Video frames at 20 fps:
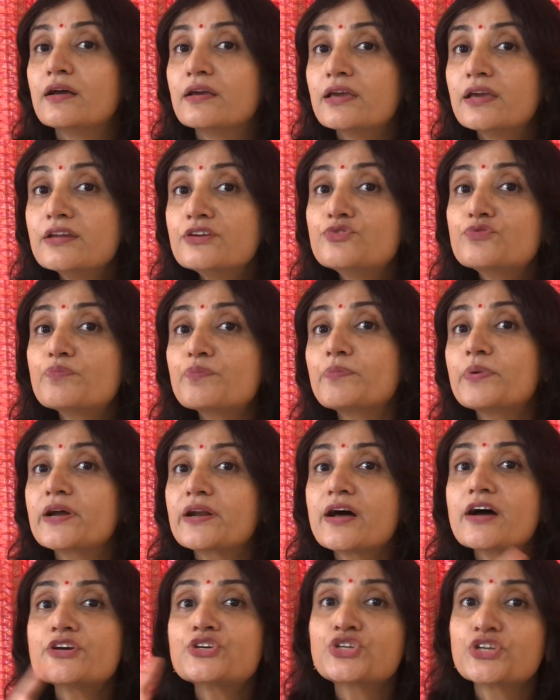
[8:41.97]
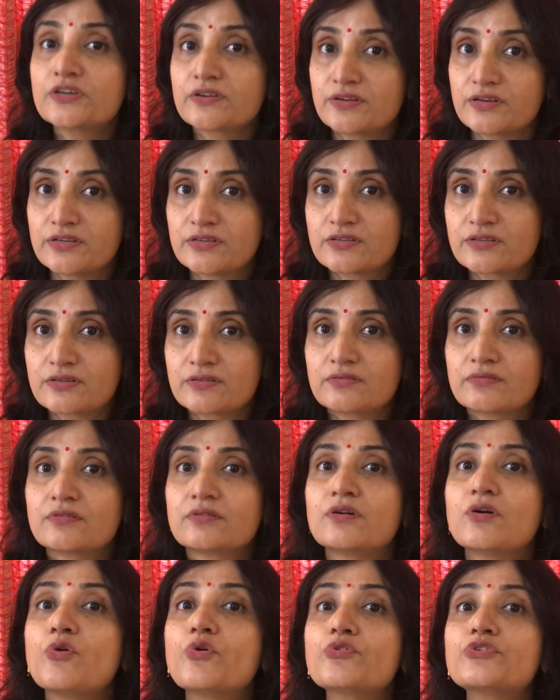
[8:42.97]
In Parashara's
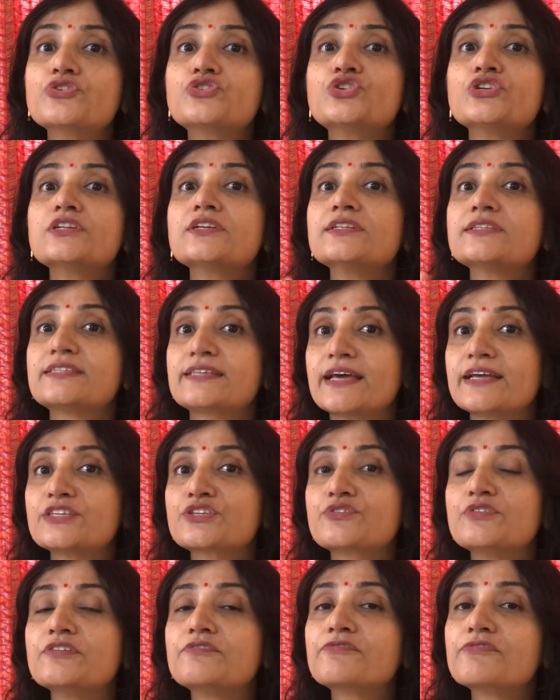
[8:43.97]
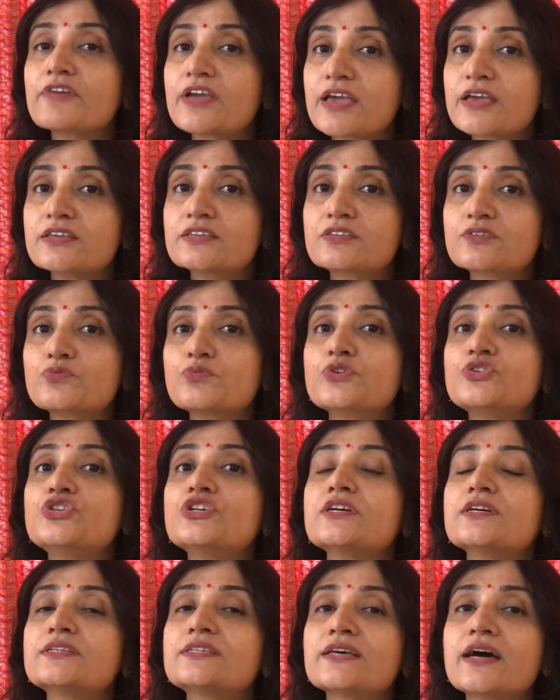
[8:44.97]
original Sanskrit phrase, which
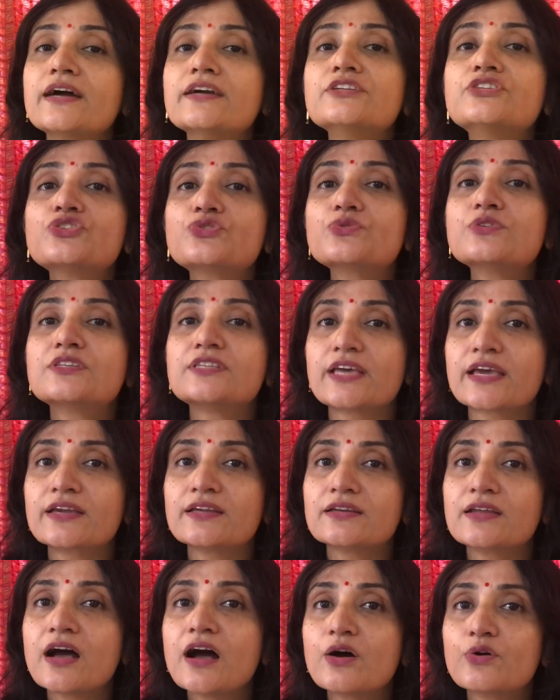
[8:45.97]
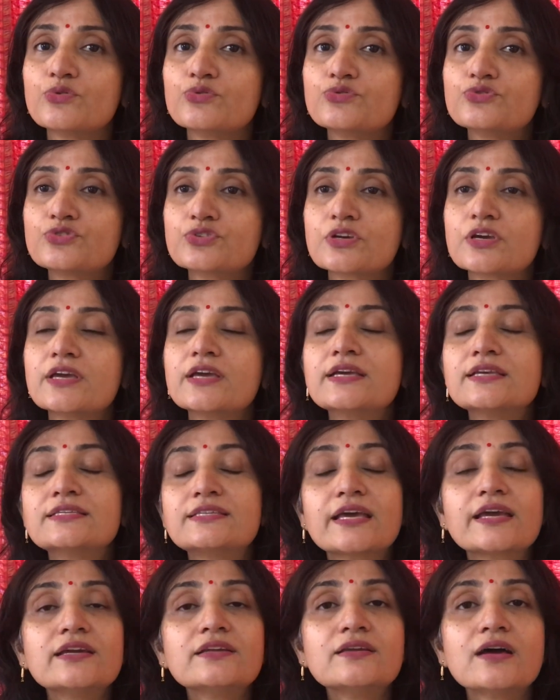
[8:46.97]
he assigns to the second house
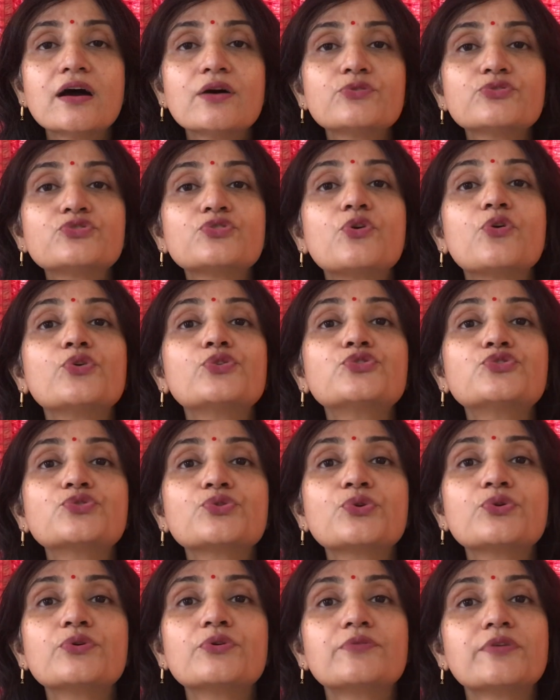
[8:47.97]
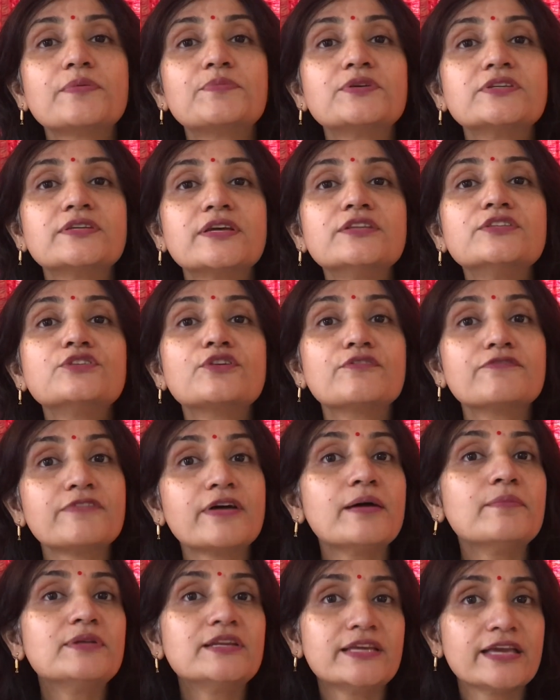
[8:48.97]
also represents your
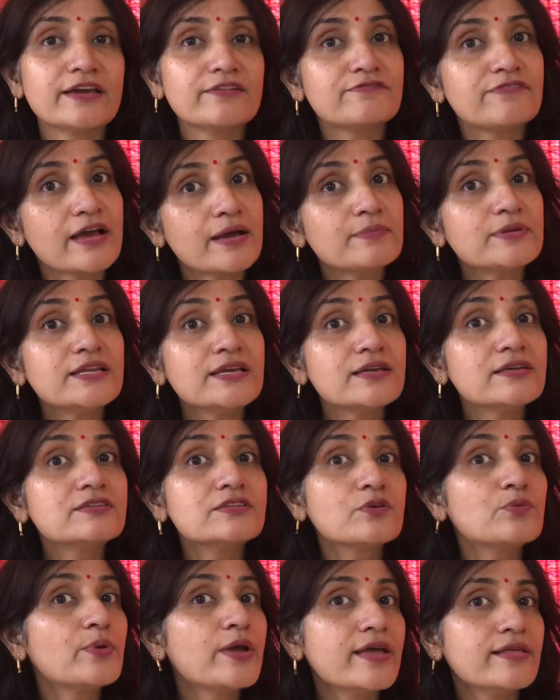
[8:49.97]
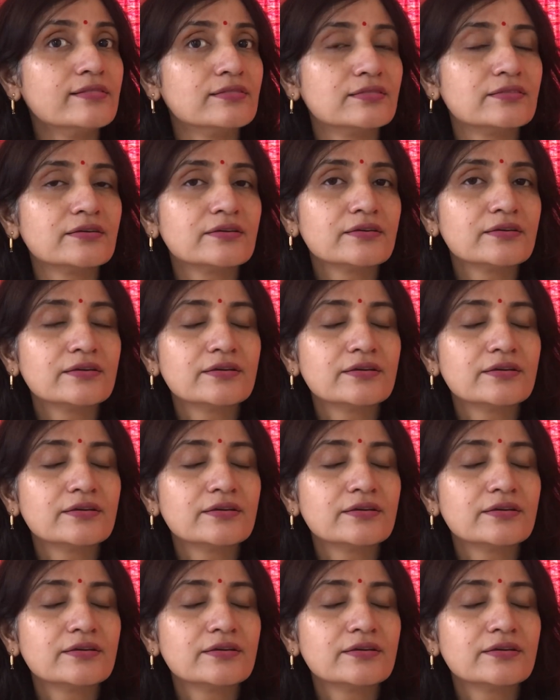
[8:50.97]
family, and family is a wealth.